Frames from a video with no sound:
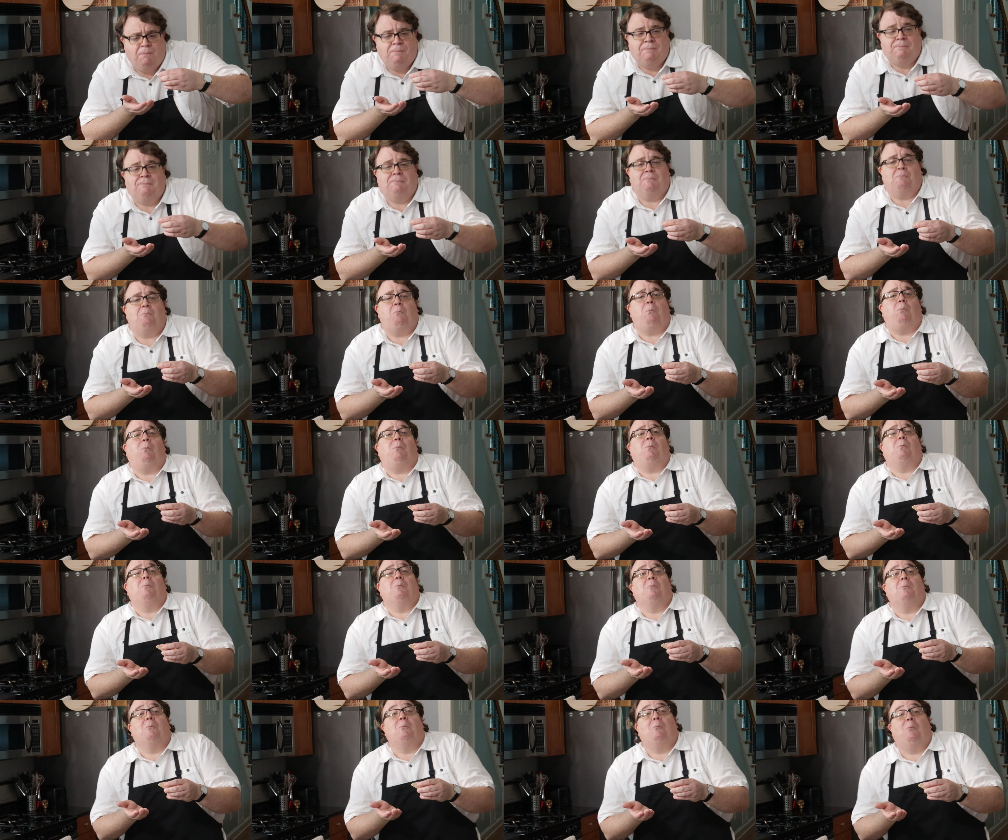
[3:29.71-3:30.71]

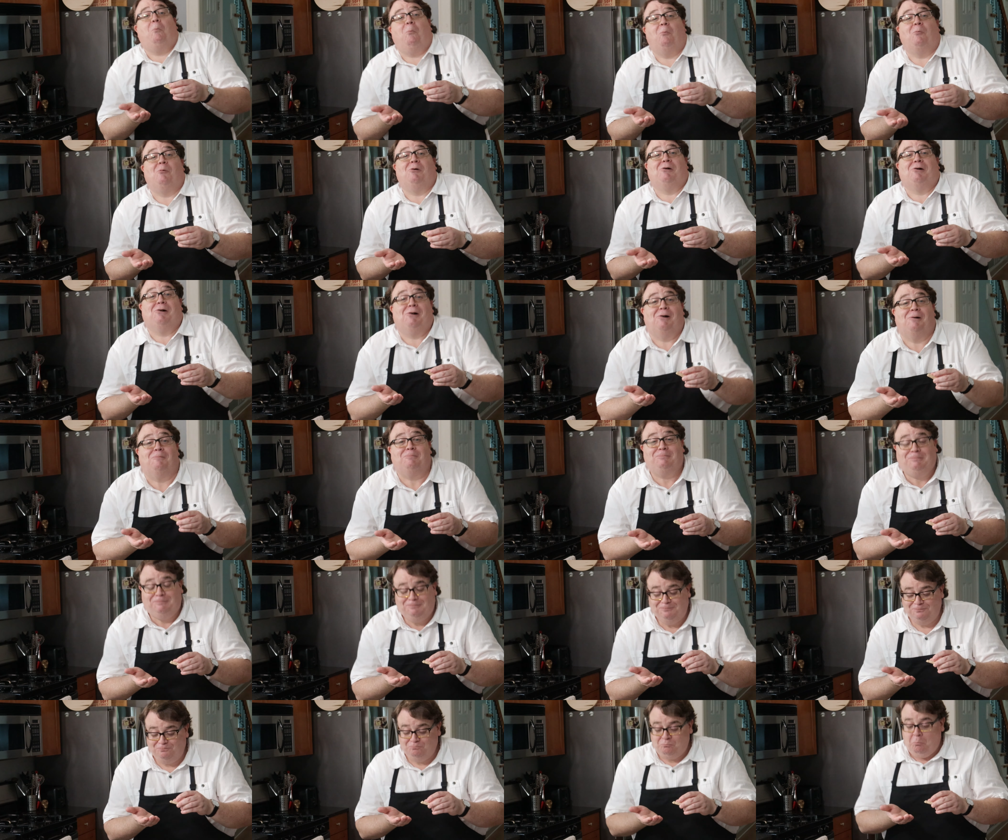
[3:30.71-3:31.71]
Oh my
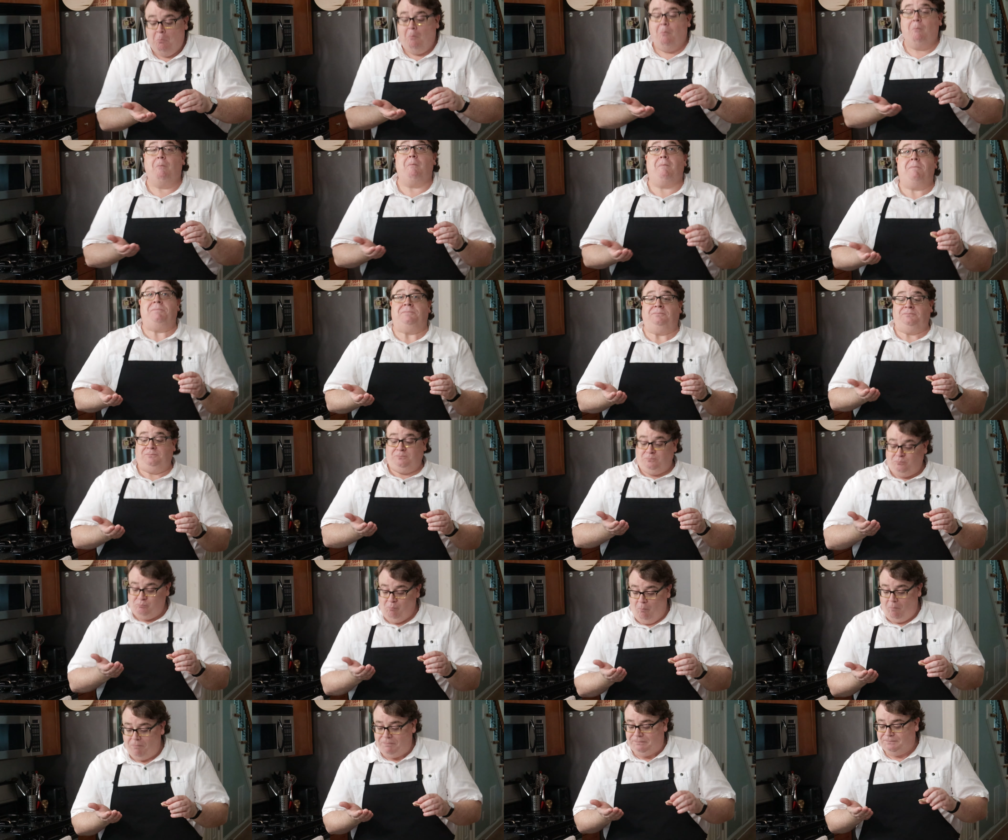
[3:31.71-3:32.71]

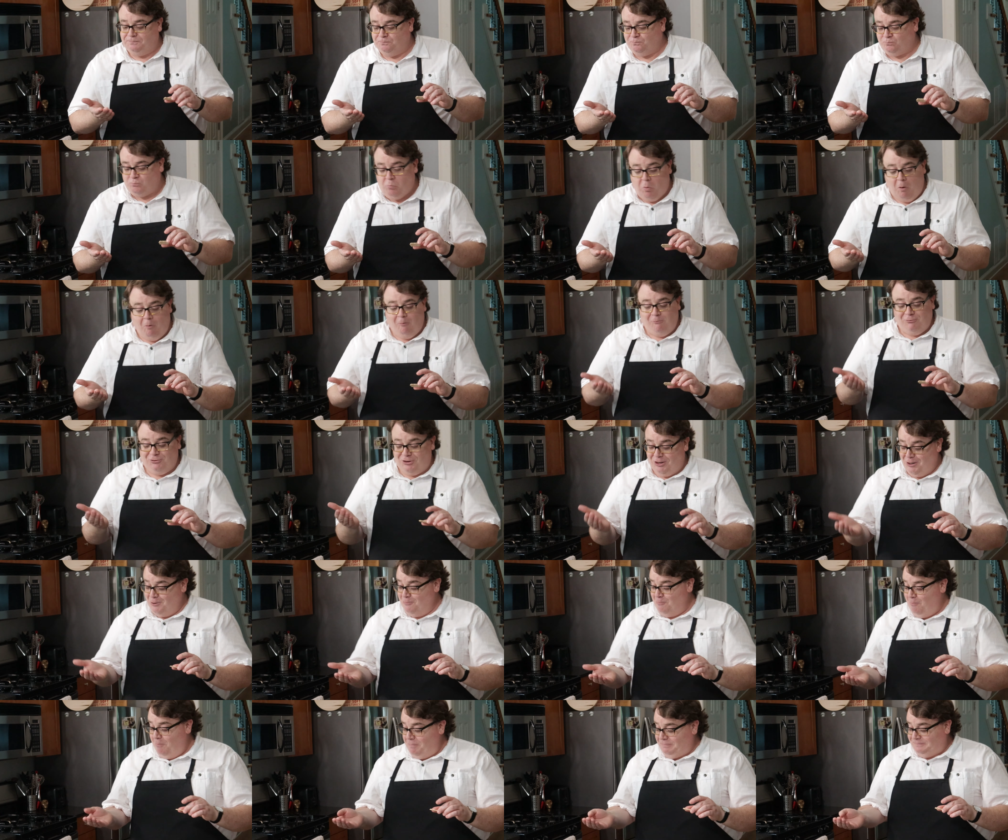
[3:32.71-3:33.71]
God.
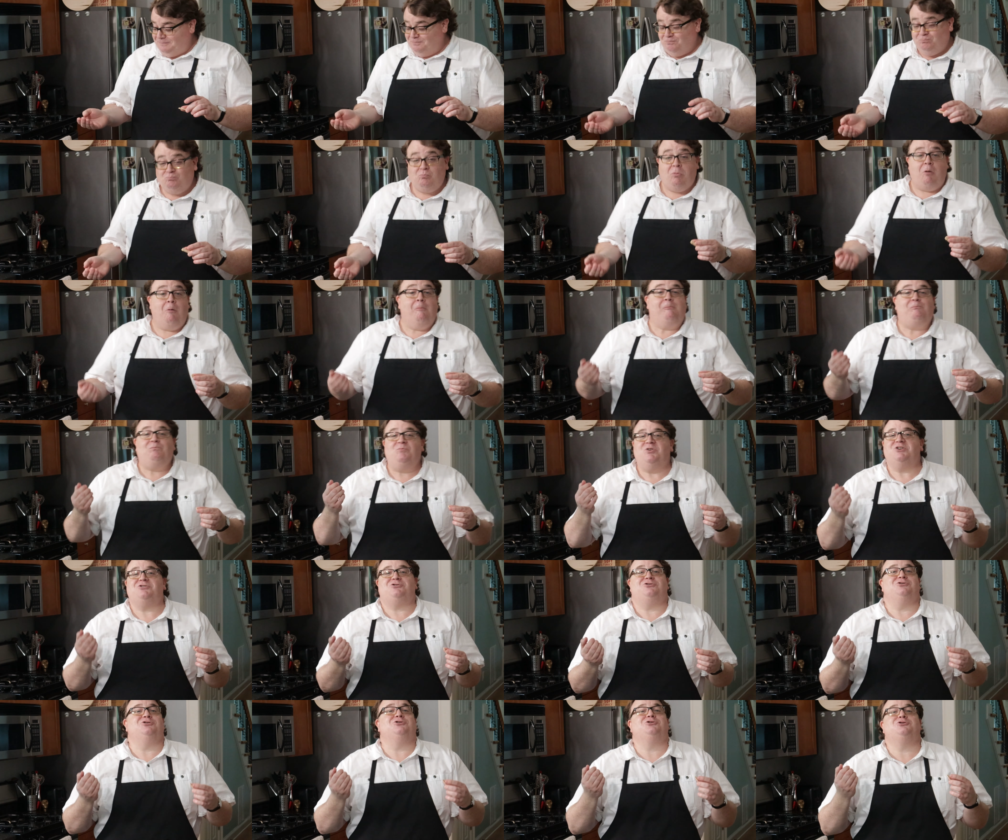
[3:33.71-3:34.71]
So,
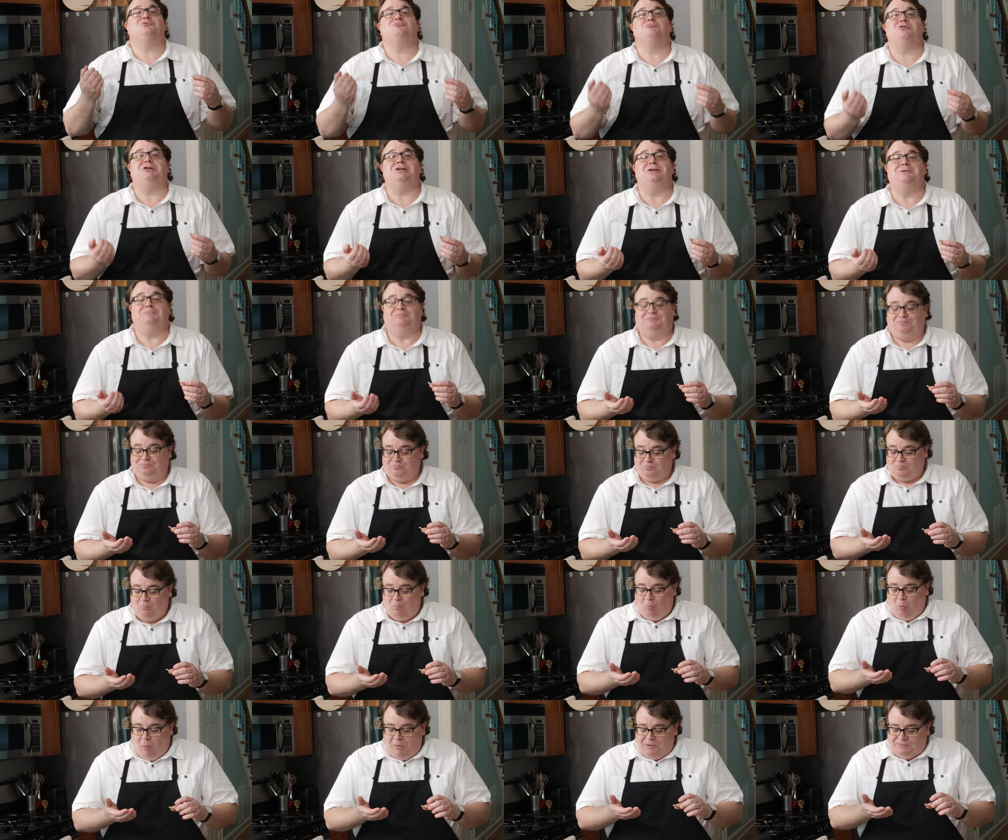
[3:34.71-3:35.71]
this is sweet,
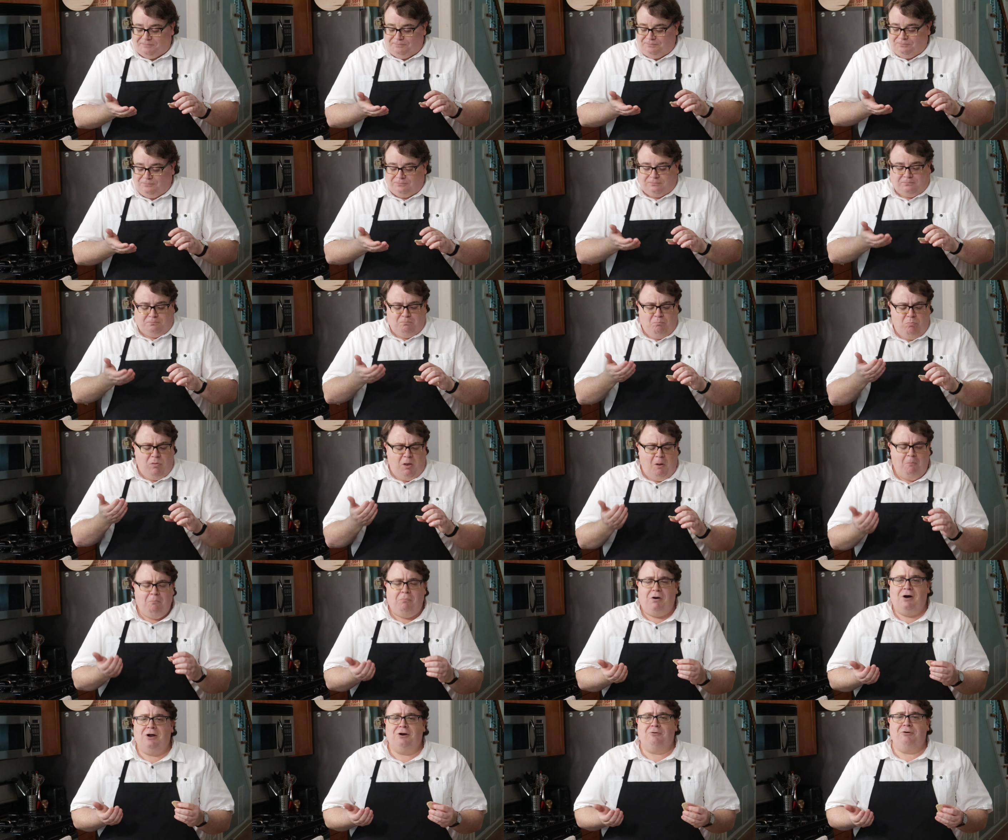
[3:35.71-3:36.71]

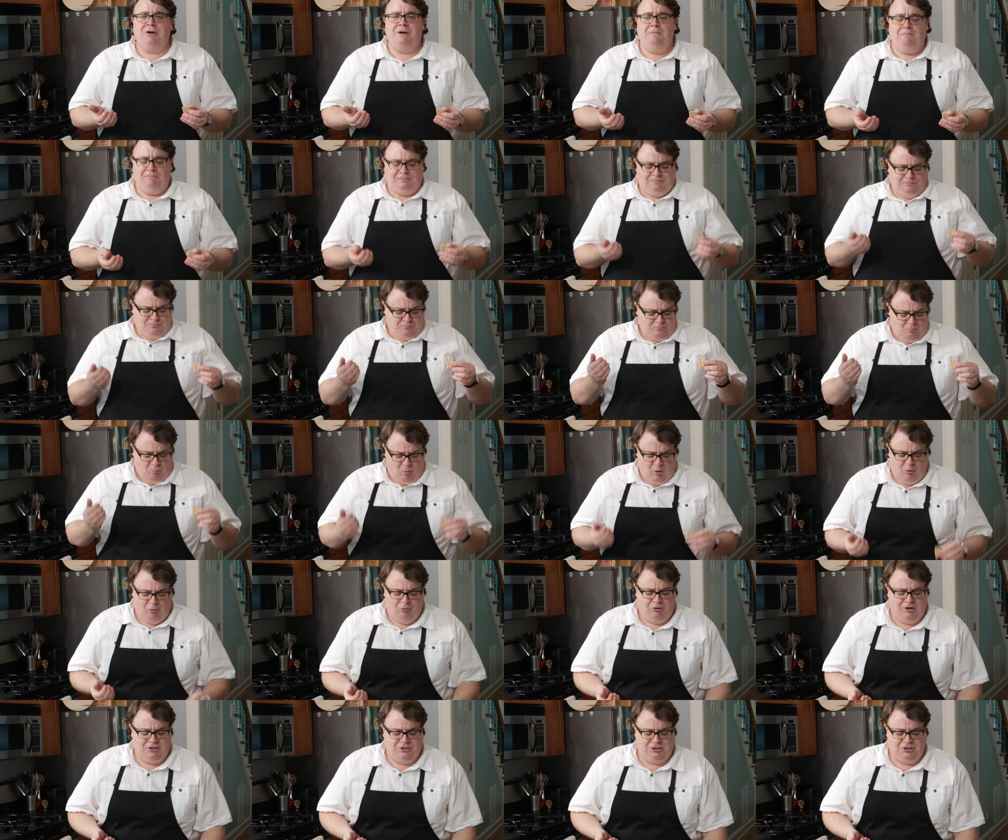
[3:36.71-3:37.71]
buttery,
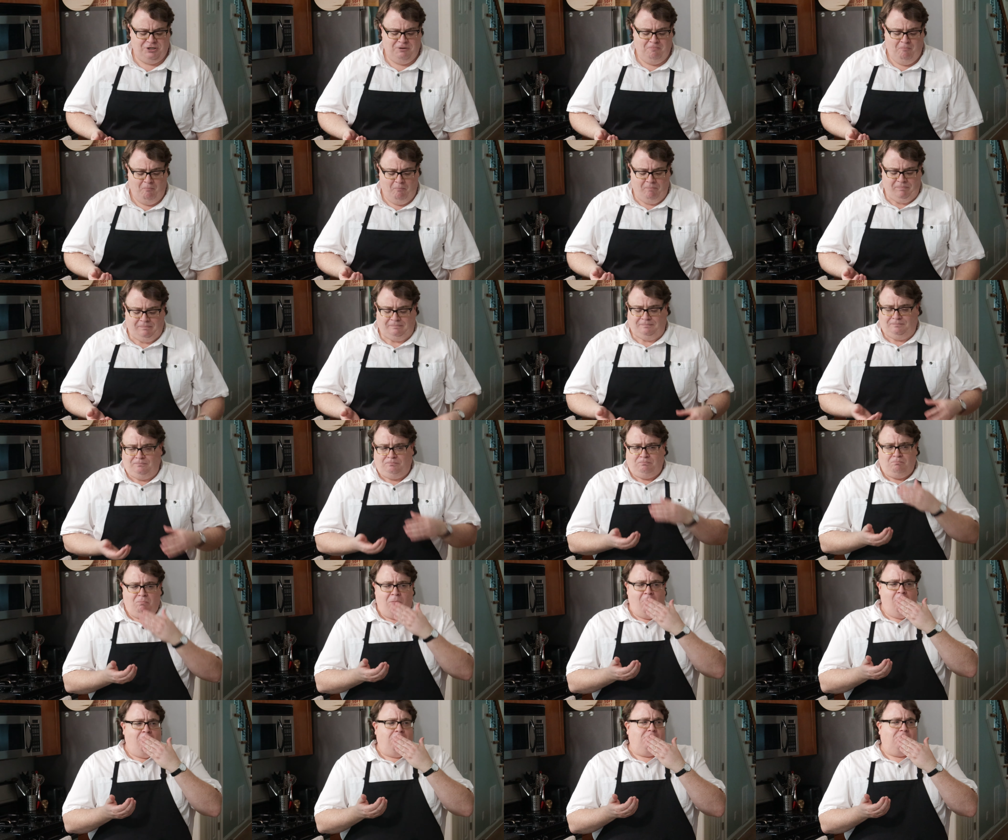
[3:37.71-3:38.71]
crunchy.
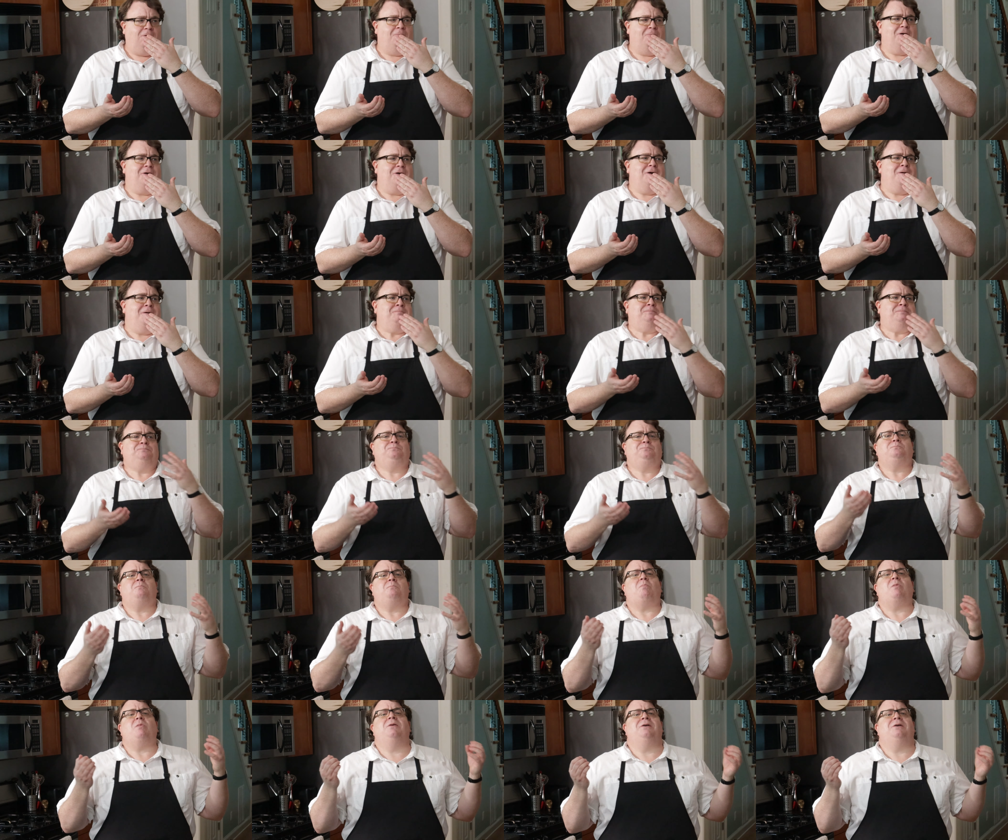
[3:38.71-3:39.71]
Oh my God,
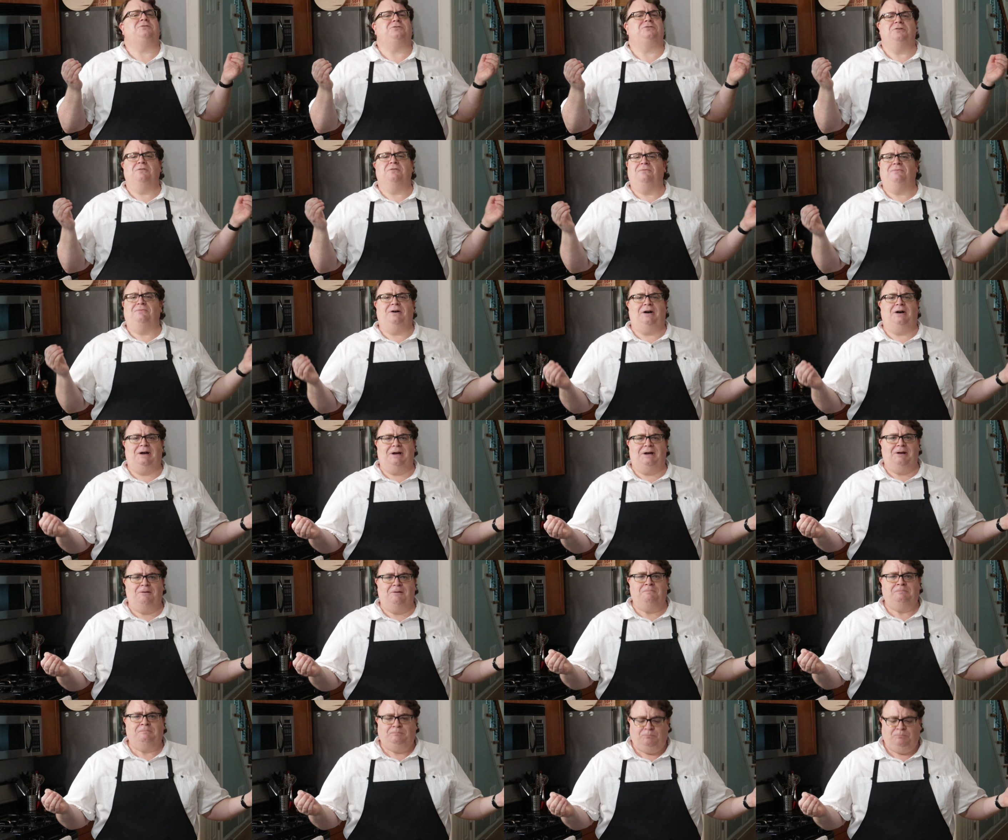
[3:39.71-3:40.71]
that's
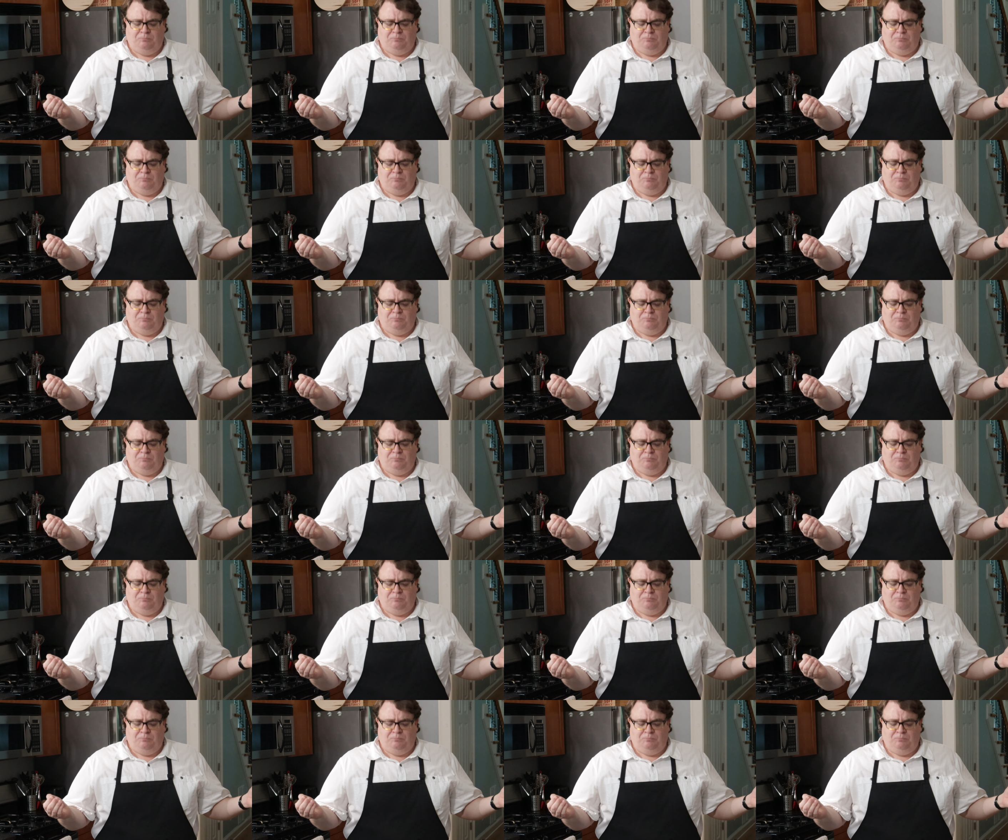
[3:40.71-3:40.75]
divine.